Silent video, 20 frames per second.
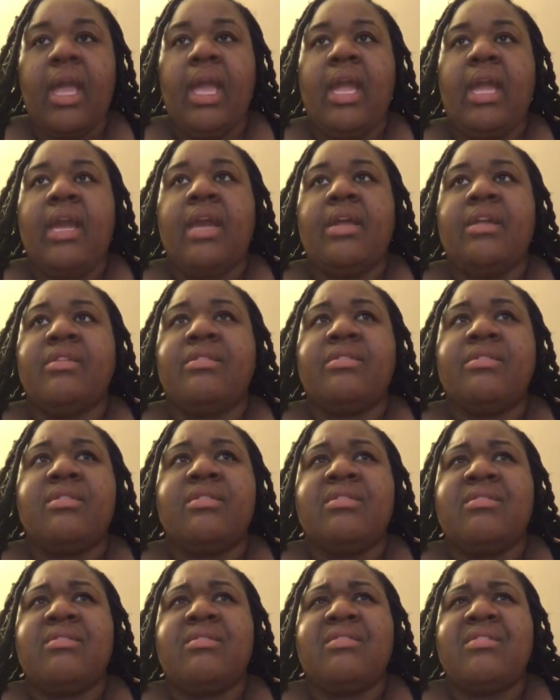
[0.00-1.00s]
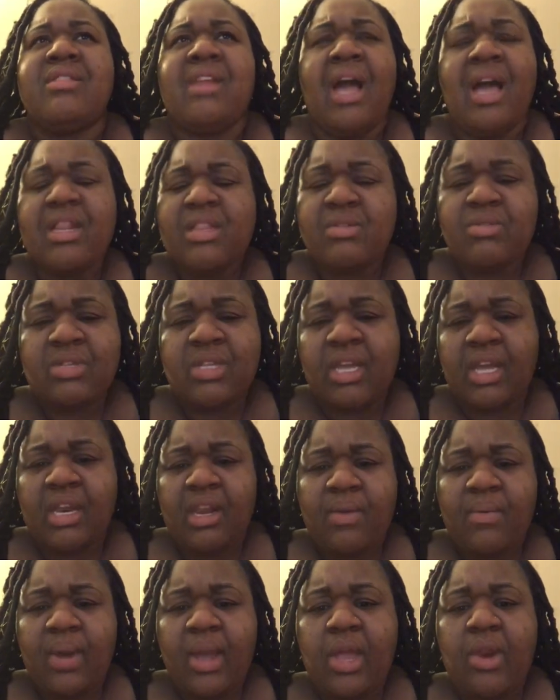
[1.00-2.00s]
and not losing
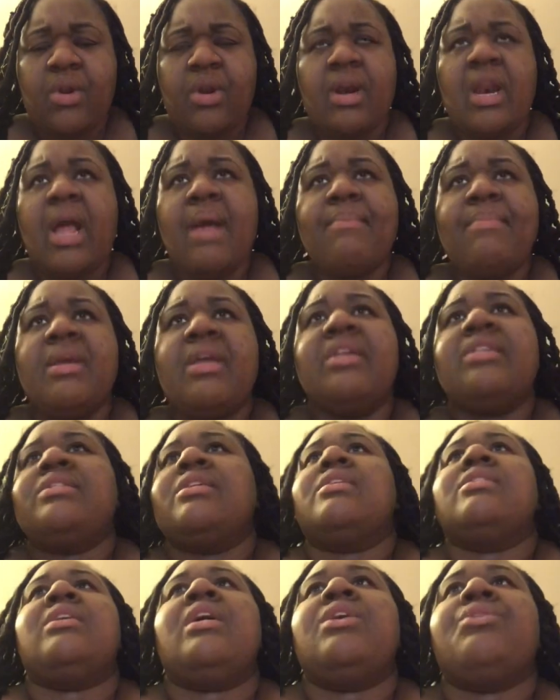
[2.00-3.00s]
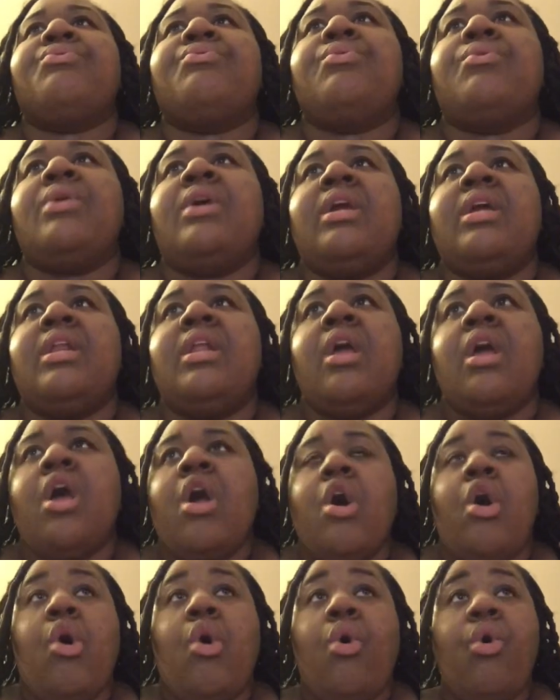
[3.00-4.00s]
any weight or not being successful and
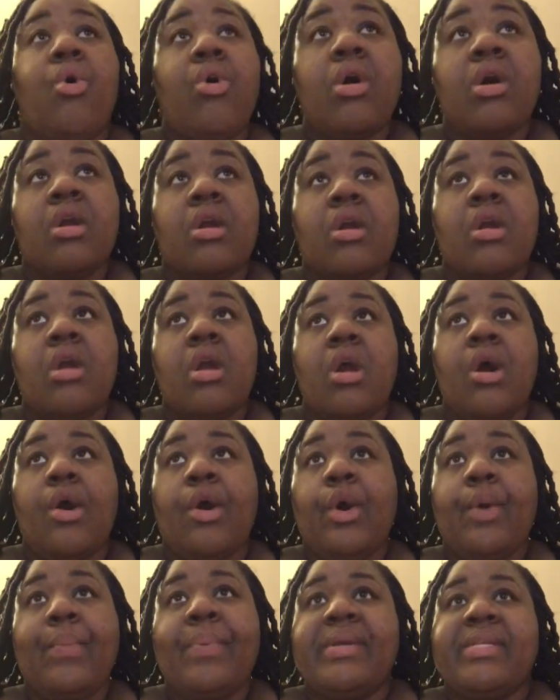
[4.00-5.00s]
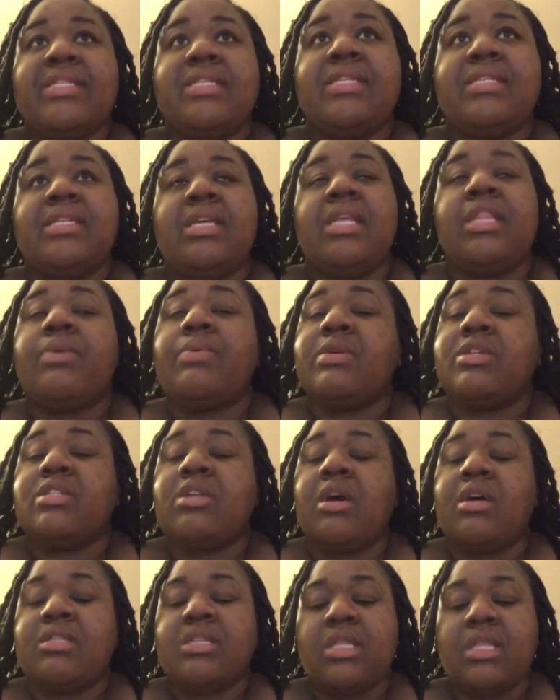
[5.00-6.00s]
or hoping to see the
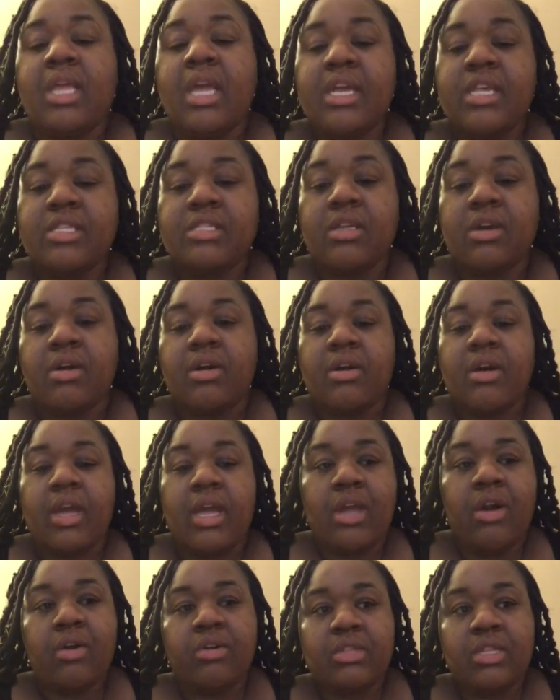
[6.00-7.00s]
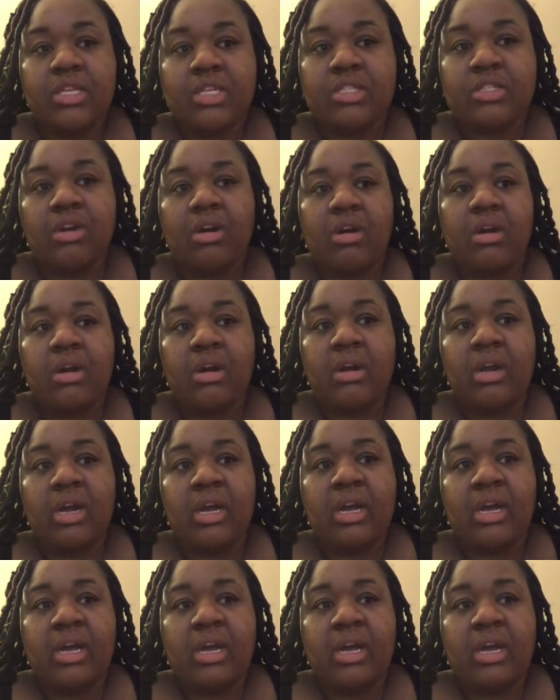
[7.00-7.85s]
results that they saw and only saw